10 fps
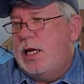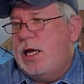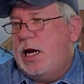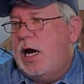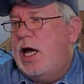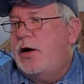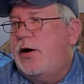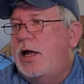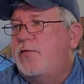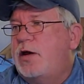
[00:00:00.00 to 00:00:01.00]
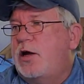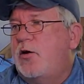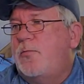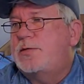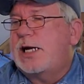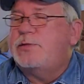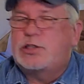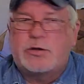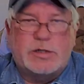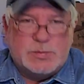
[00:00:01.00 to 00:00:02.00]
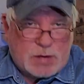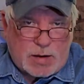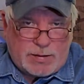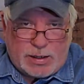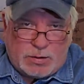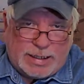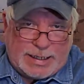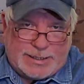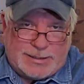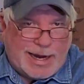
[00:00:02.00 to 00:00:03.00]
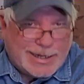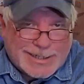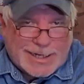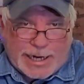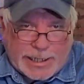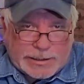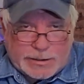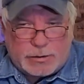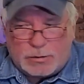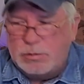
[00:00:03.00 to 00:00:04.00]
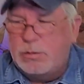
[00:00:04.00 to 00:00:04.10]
100 envelopes. I'm sure there's probably only like 98 in there.